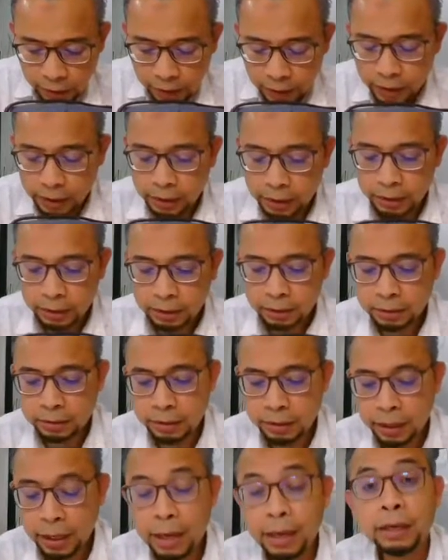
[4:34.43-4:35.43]
A is
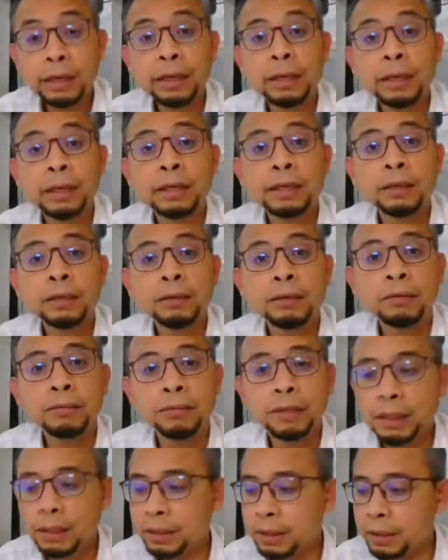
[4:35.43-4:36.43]
area of
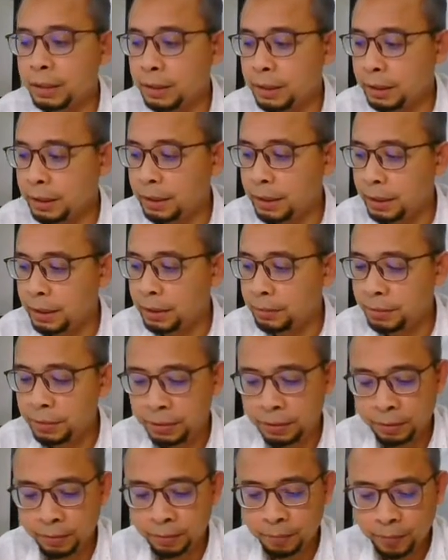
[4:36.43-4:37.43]
the ellipse.
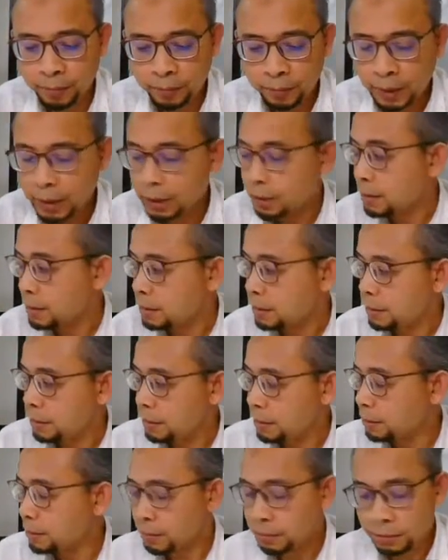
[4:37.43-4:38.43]

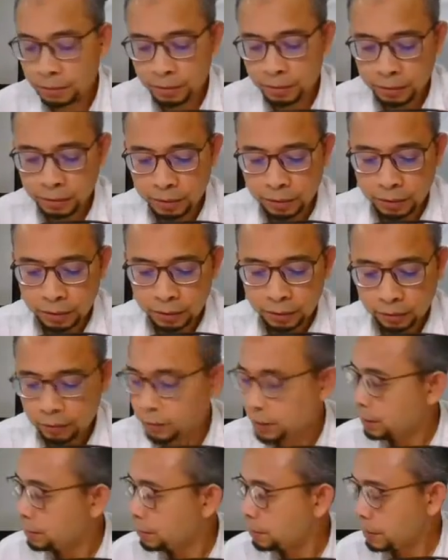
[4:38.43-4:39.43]
So
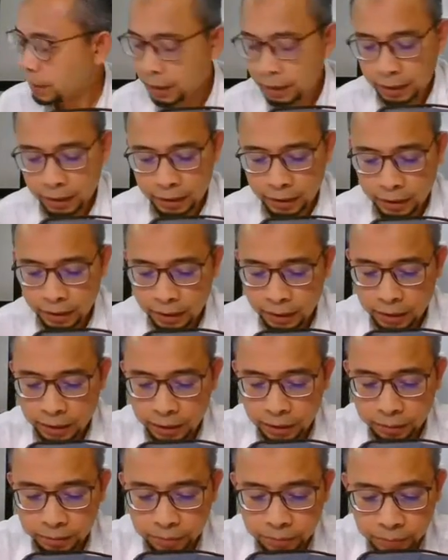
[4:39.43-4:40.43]
we know that
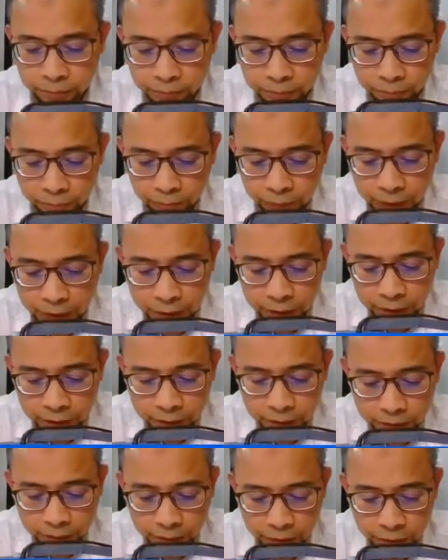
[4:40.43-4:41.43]
this
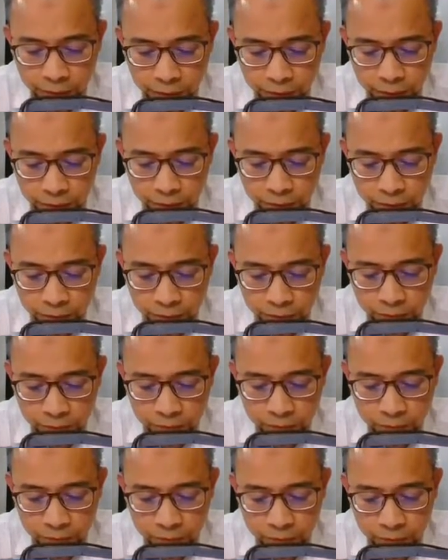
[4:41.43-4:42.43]
is equal to
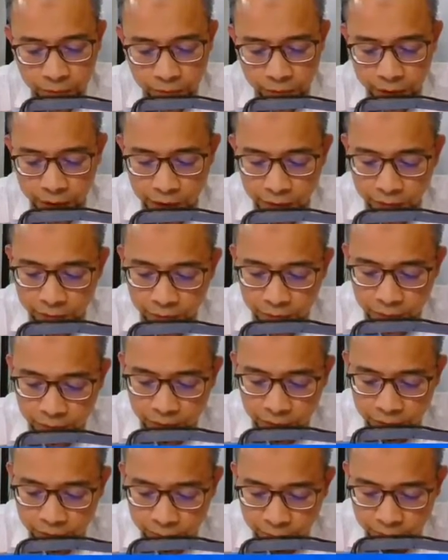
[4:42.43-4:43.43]
5. So
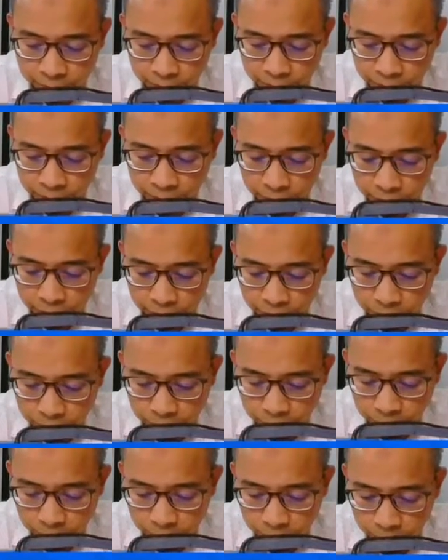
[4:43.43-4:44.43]
this must be equal to
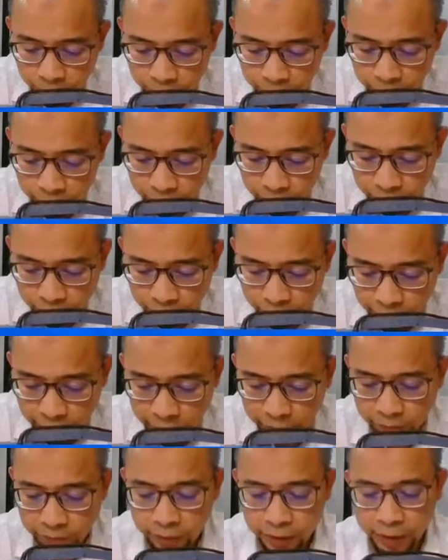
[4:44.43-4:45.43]

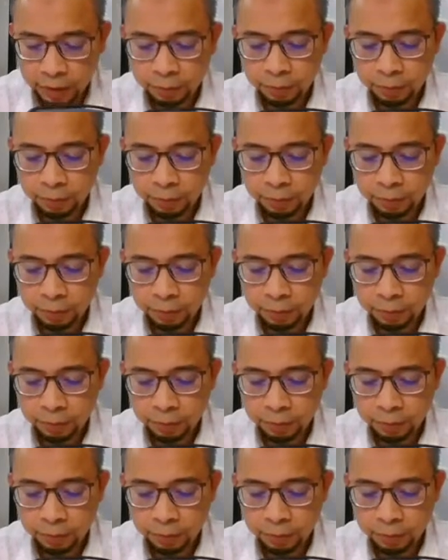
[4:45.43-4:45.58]
2.5.